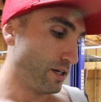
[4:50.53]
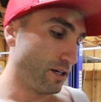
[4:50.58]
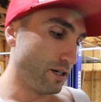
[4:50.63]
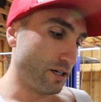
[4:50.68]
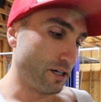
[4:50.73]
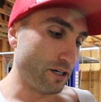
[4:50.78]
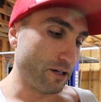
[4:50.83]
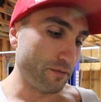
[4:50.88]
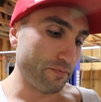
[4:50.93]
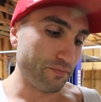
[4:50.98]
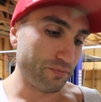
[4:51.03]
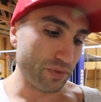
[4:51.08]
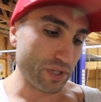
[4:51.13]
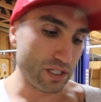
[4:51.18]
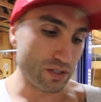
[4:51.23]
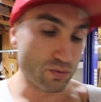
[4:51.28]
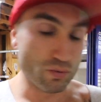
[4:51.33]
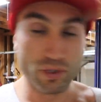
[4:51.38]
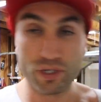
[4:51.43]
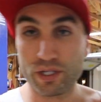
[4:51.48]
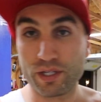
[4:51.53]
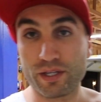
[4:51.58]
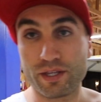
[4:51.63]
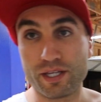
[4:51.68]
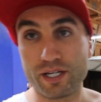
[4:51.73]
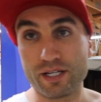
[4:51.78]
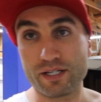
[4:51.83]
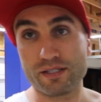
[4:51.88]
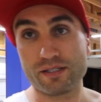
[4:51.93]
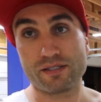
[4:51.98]
It's one of the
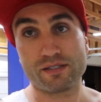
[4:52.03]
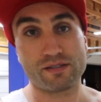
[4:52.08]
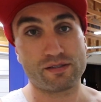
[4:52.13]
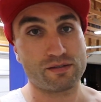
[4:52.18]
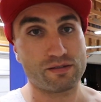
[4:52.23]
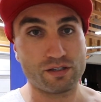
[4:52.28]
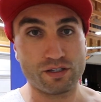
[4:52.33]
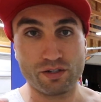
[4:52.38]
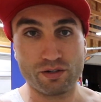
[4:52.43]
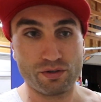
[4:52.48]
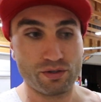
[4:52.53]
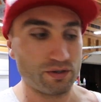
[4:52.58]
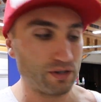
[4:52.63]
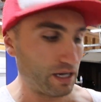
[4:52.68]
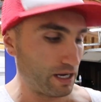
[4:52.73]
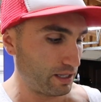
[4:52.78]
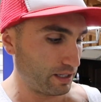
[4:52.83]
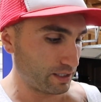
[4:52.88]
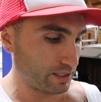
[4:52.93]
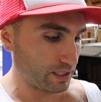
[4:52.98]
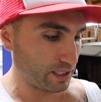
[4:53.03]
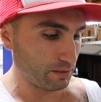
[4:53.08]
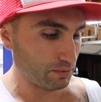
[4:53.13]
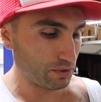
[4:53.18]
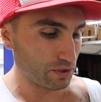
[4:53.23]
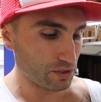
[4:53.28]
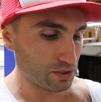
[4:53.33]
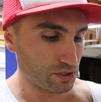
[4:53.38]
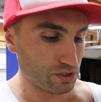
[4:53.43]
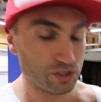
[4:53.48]
things, you know, I like to keep
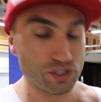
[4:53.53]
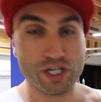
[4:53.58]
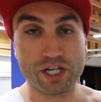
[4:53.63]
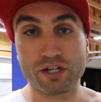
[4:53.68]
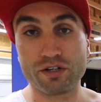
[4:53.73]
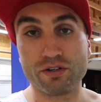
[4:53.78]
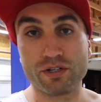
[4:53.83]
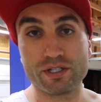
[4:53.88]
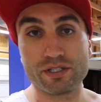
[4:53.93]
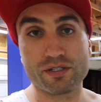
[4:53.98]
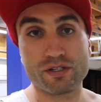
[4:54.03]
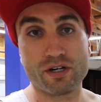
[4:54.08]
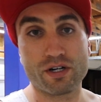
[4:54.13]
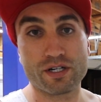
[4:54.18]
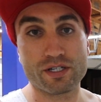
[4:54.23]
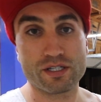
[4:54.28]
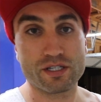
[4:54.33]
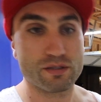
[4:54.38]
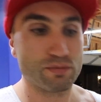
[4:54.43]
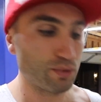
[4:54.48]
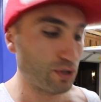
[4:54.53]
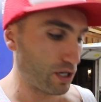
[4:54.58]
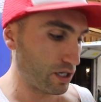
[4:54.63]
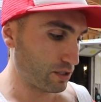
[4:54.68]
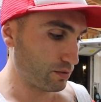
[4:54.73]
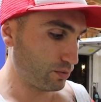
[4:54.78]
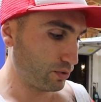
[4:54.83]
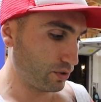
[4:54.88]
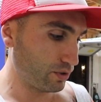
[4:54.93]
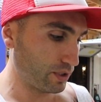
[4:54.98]
this channel as honest as
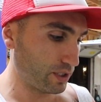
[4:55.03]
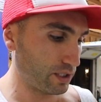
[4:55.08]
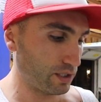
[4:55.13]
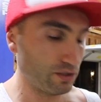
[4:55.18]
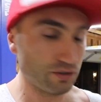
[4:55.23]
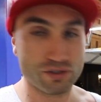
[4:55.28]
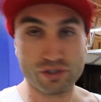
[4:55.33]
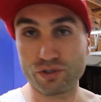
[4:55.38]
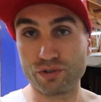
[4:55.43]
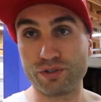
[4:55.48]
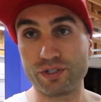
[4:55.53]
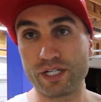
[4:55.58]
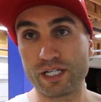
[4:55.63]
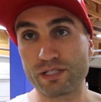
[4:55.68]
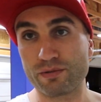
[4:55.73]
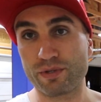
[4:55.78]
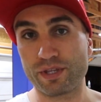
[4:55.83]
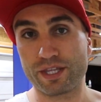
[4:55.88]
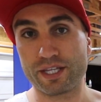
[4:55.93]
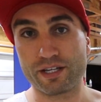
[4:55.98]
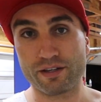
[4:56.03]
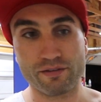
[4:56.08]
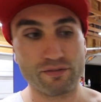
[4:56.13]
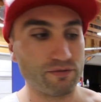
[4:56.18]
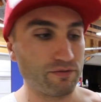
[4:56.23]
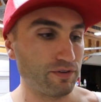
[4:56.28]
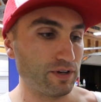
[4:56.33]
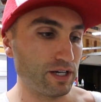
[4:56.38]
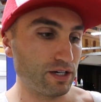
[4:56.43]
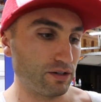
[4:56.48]
possible, and I'll show you guys when things
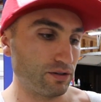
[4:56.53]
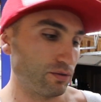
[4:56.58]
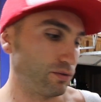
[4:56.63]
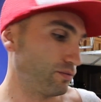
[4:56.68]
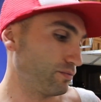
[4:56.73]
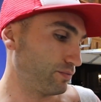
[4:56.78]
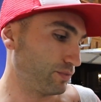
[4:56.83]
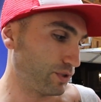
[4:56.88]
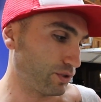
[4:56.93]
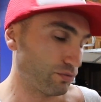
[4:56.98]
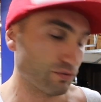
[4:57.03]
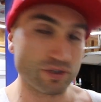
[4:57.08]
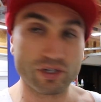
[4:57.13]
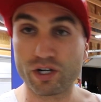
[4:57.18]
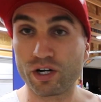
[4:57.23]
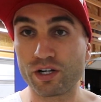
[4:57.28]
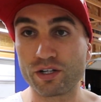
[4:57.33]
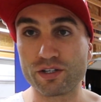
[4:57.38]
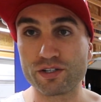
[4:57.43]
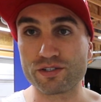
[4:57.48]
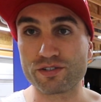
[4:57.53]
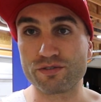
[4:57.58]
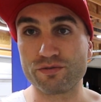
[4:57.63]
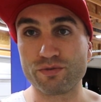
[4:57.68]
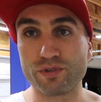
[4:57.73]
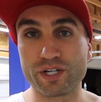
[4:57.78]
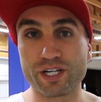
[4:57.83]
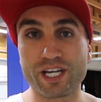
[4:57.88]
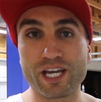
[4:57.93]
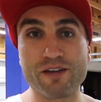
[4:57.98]
fail. You know, regardless of
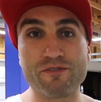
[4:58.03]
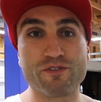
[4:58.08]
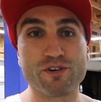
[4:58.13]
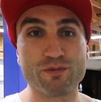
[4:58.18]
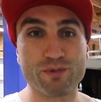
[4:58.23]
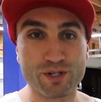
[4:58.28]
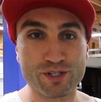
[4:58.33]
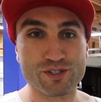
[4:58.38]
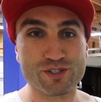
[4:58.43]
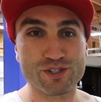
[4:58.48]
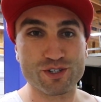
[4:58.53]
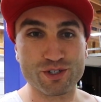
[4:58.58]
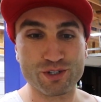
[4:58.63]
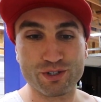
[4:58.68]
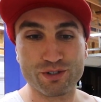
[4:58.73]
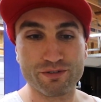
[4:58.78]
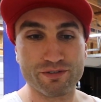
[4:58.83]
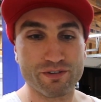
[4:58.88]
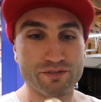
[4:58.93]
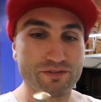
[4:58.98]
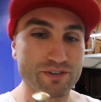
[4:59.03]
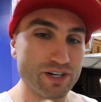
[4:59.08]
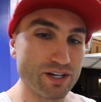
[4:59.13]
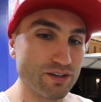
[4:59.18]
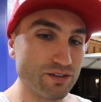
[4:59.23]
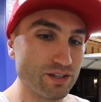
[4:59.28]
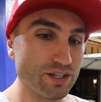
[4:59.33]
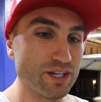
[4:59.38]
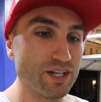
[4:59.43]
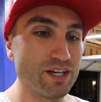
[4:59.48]
where it came from, I'll show you if it
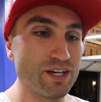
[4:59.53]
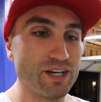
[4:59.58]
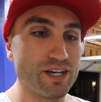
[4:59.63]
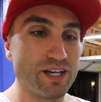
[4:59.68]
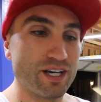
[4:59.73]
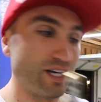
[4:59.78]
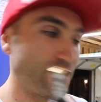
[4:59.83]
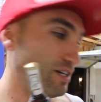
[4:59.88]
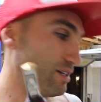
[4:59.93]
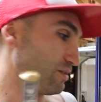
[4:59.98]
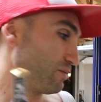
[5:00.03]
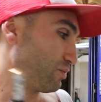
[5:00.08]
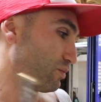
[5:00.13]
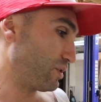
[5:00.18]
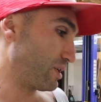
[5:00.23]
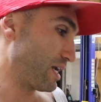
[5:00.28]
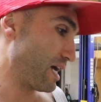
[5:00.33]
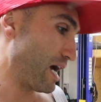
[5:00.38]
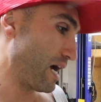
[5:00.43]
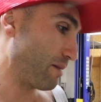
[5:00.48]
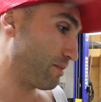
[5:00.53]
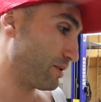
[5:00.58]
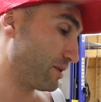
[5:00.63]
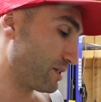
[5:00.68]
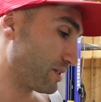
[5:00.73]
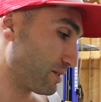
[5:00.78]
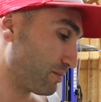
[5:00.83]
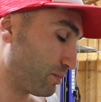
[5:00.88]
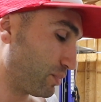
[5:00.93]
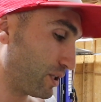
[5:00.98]
failed and what happened.